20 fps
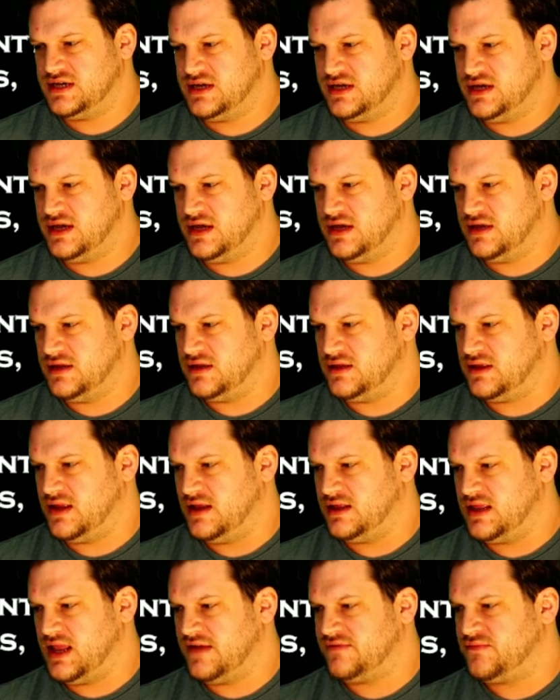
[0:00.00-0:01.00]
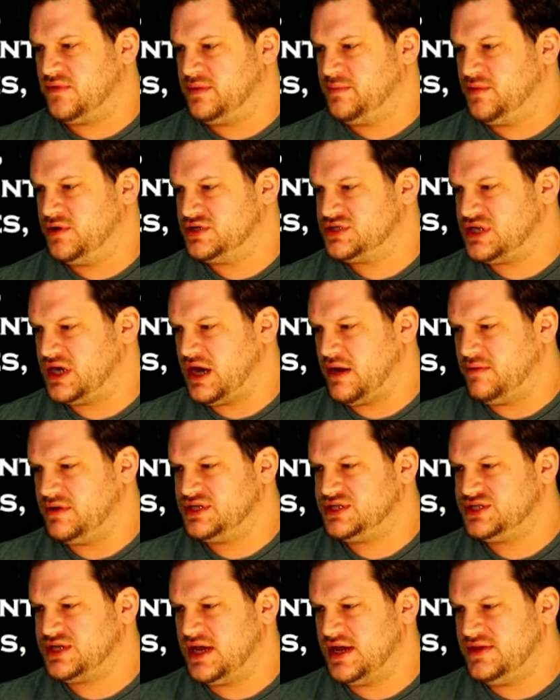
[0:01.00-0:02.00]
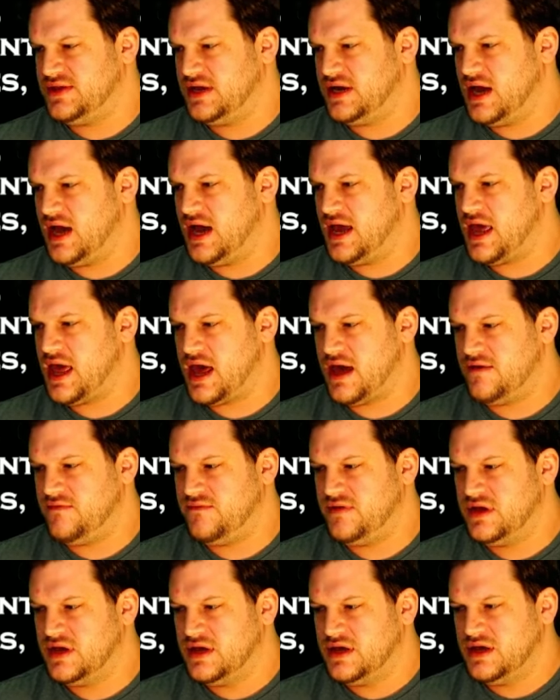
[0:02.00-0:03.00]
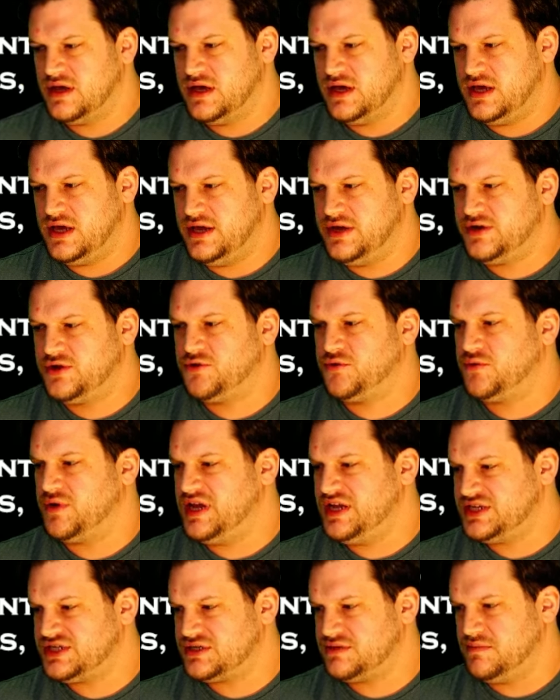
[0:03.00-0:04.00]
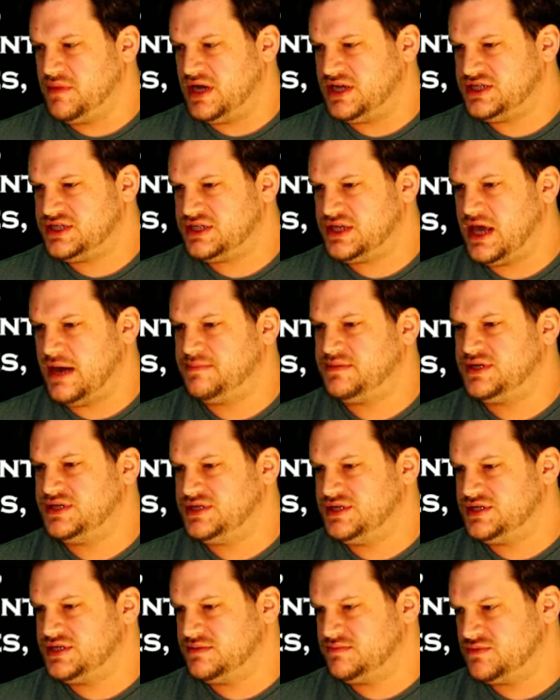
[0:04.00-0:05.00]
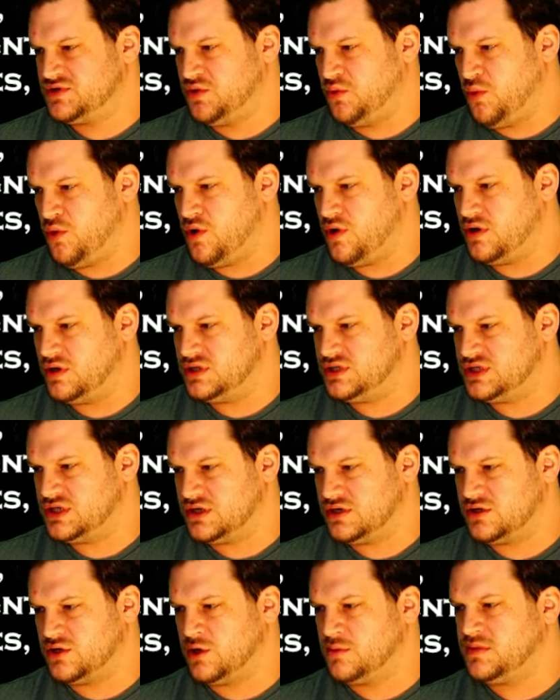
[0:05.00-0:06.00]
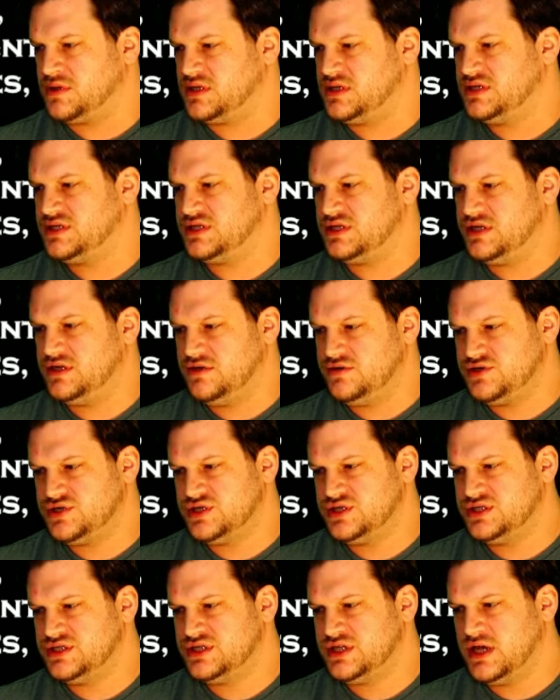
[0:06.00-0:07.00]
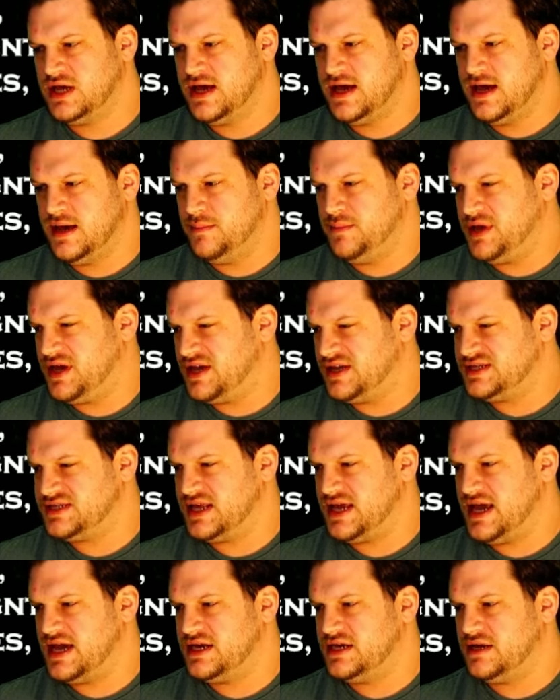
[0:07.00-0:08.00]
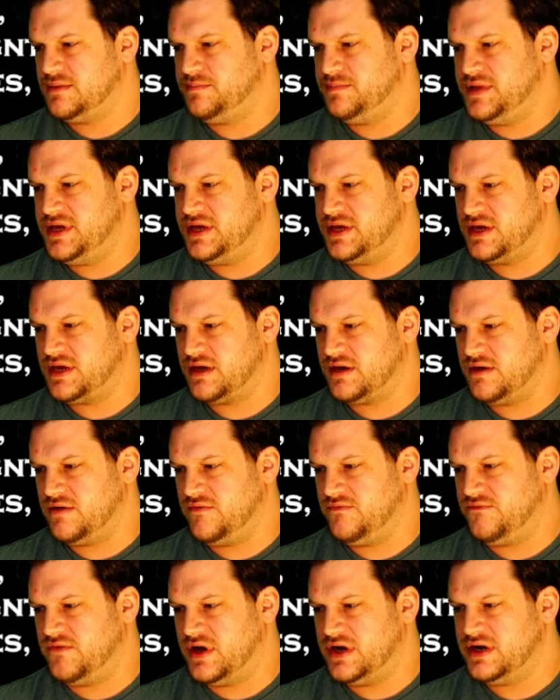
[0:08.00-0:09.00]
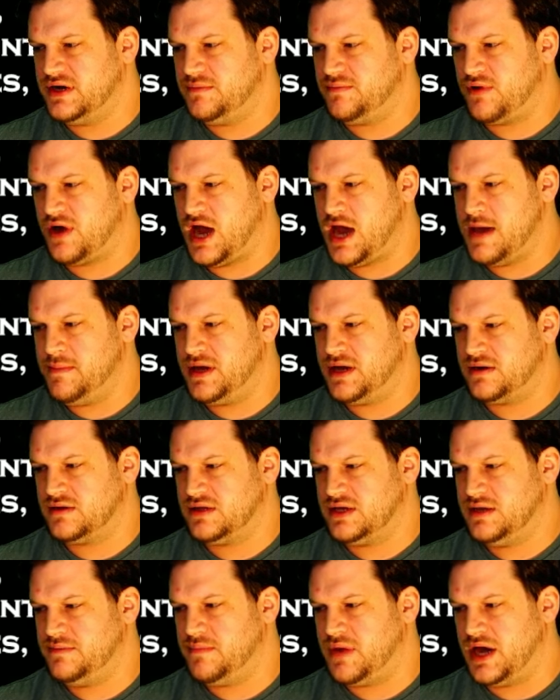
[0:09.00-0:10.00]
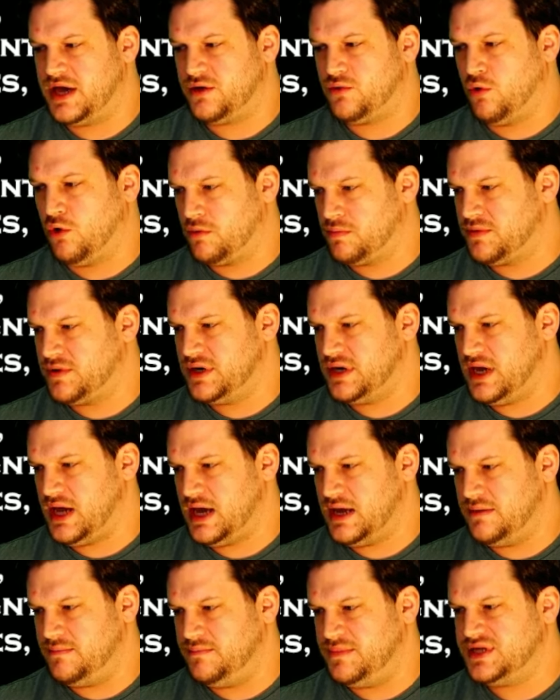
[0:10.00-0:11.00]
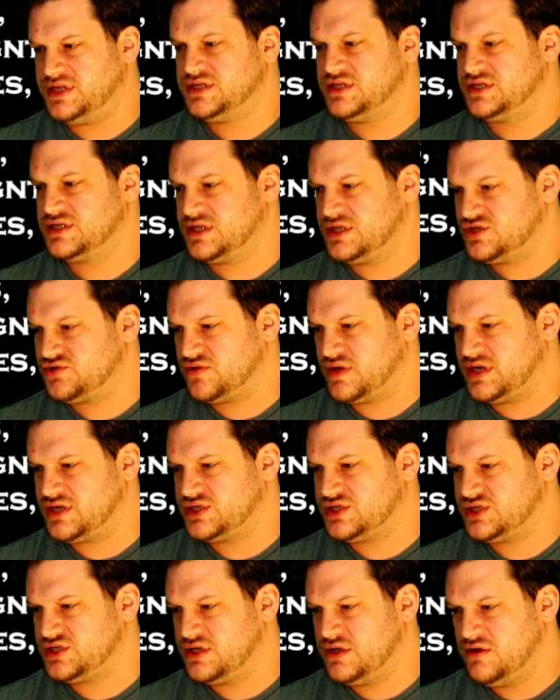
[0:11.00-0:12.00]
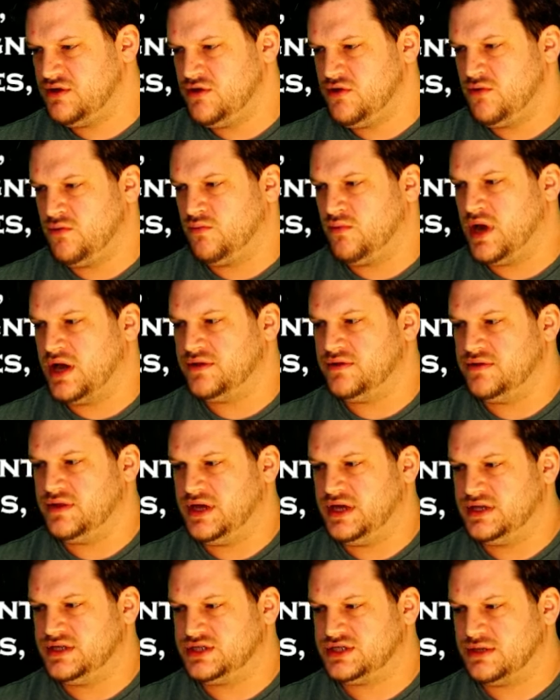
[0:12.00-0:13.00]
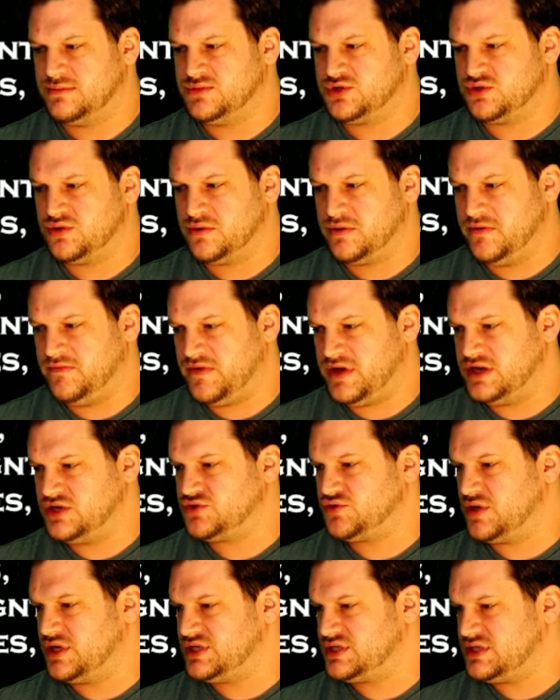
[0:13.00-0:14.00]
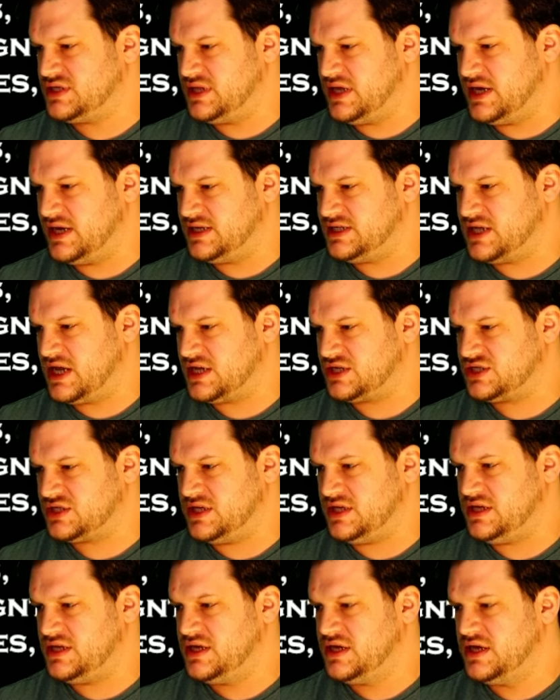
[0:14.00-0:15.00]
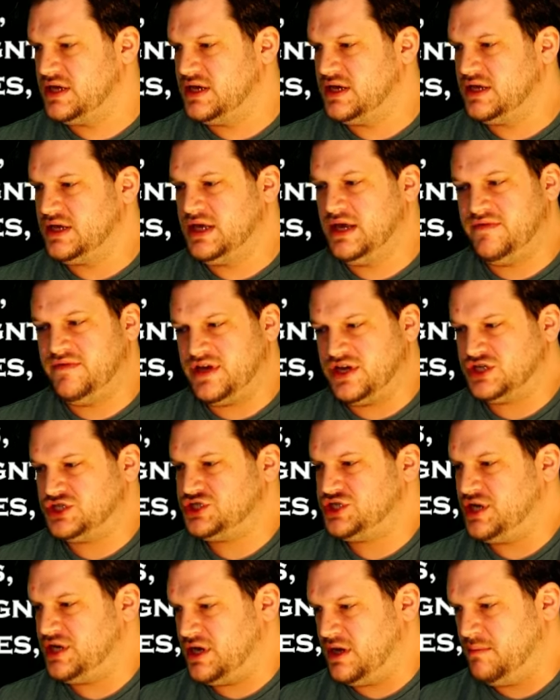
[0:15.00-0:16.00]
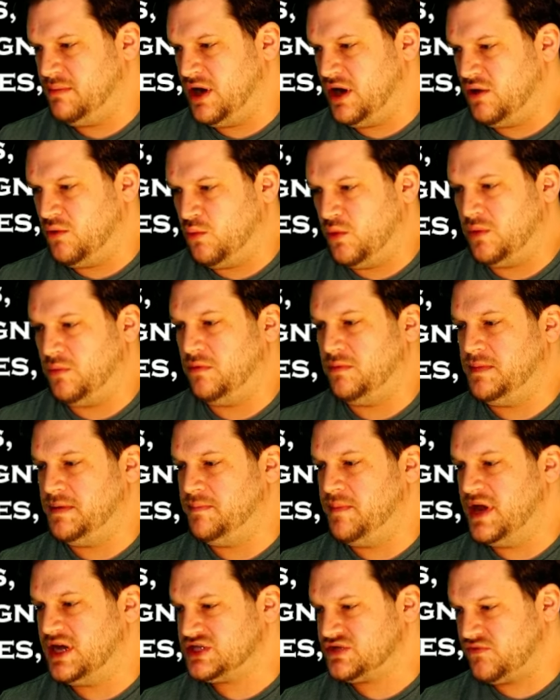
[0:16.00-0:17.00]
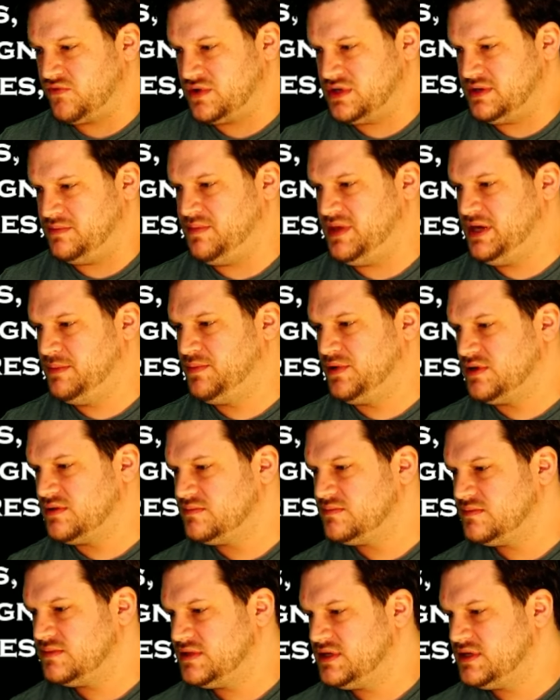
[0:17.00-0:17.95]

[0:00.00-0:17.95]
a left-wing person, I would say that I have increased my skepticism towards global institutions because they end up being funded primarily by corporate and business interests rather than some sort of interest that is actually giving a shit about what will be best for the people.